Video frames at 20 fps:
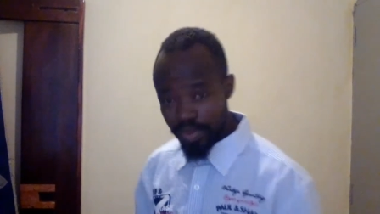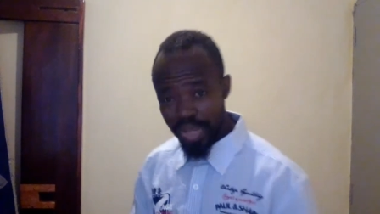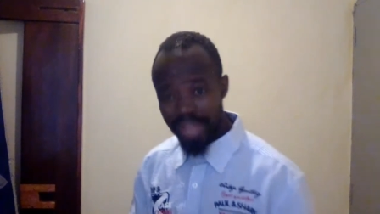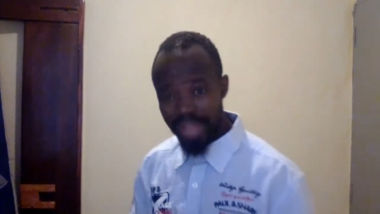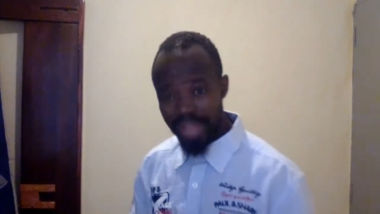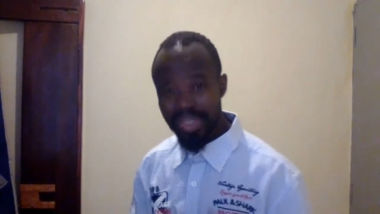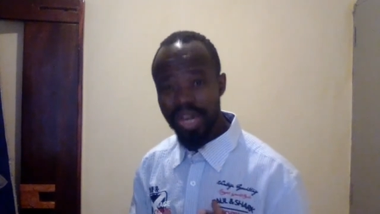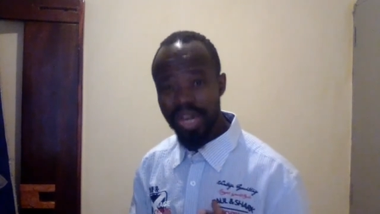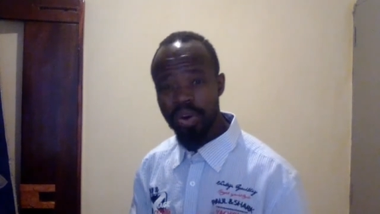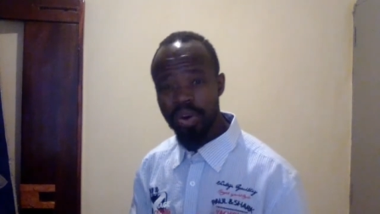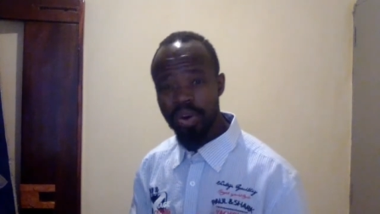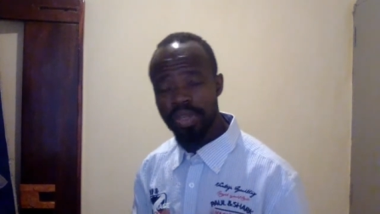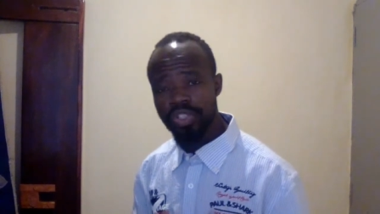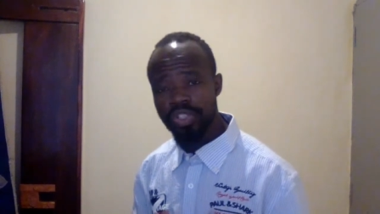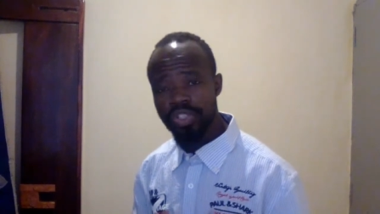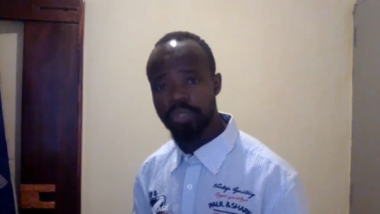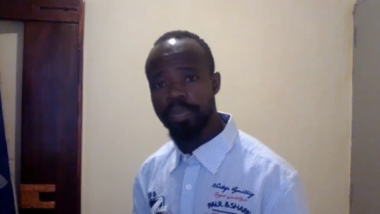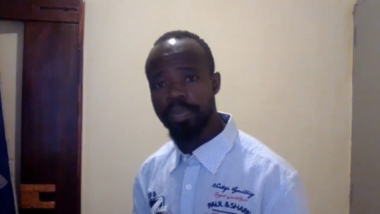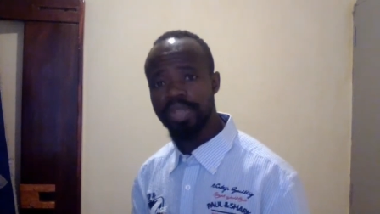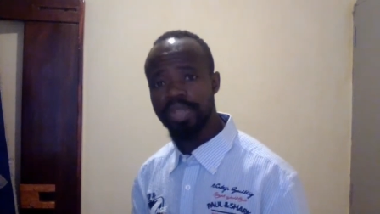the Holy
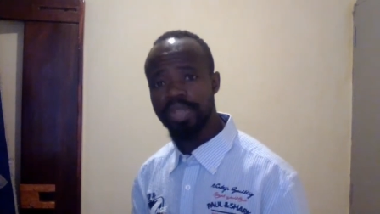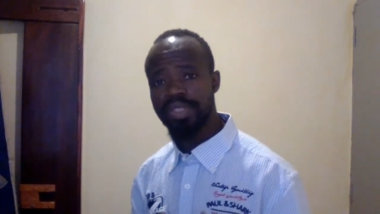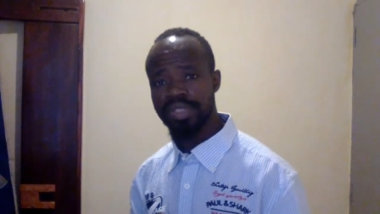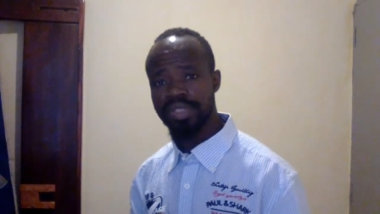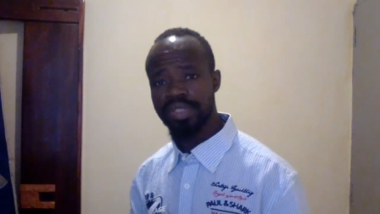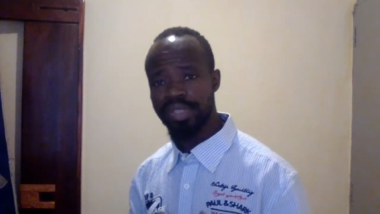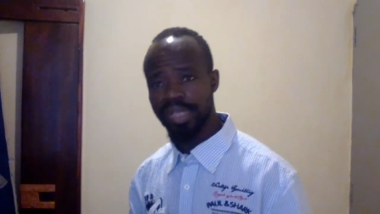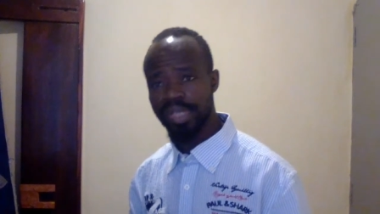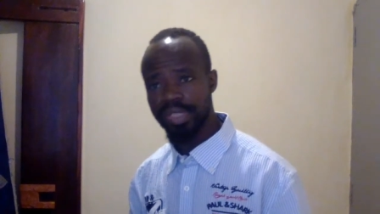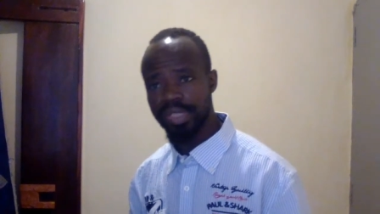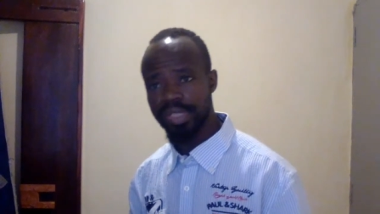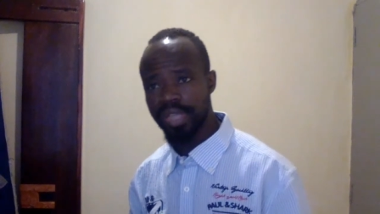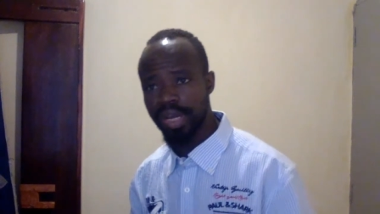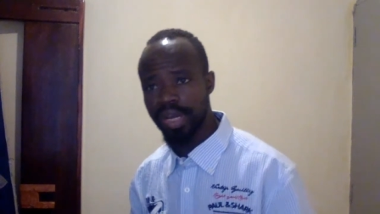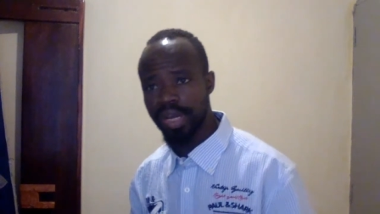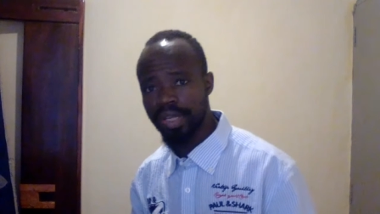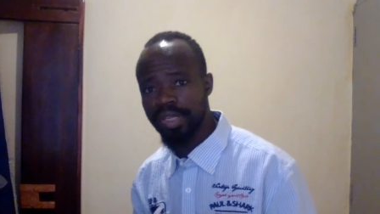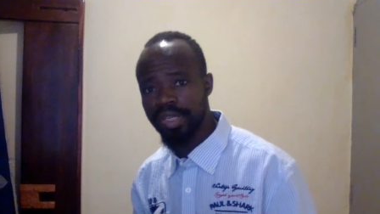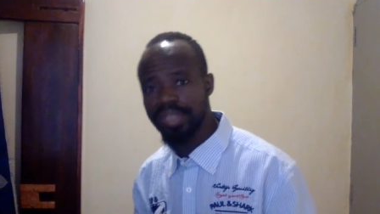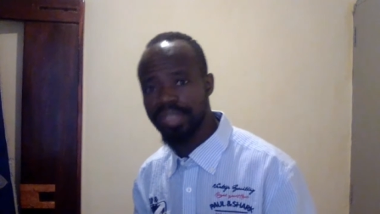Spirit is leader,
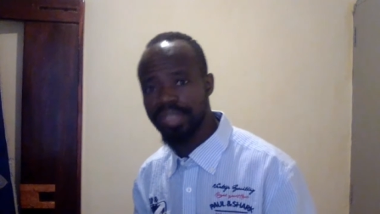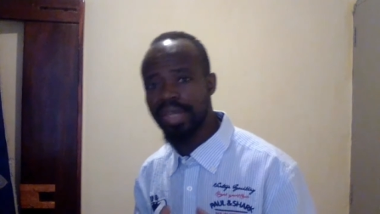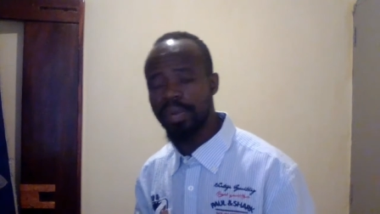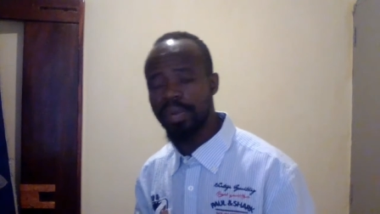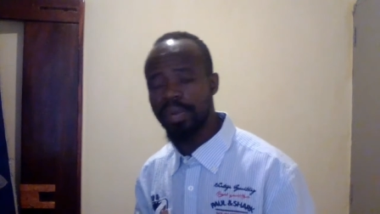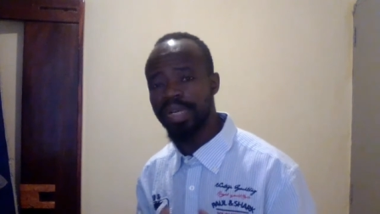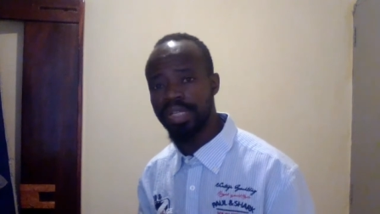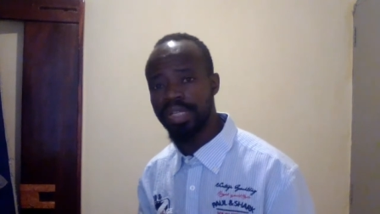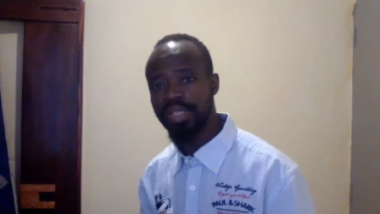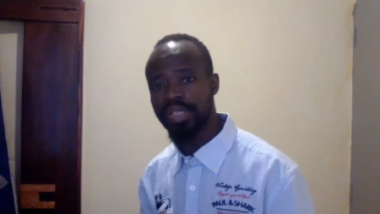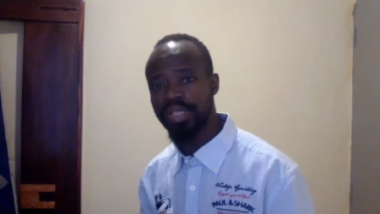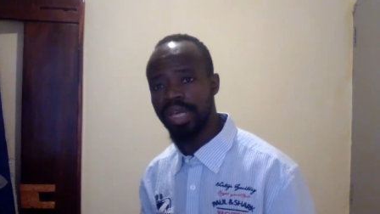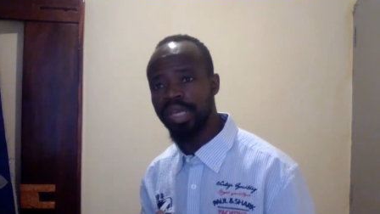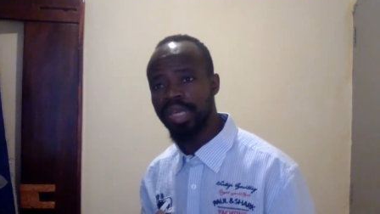is our leader.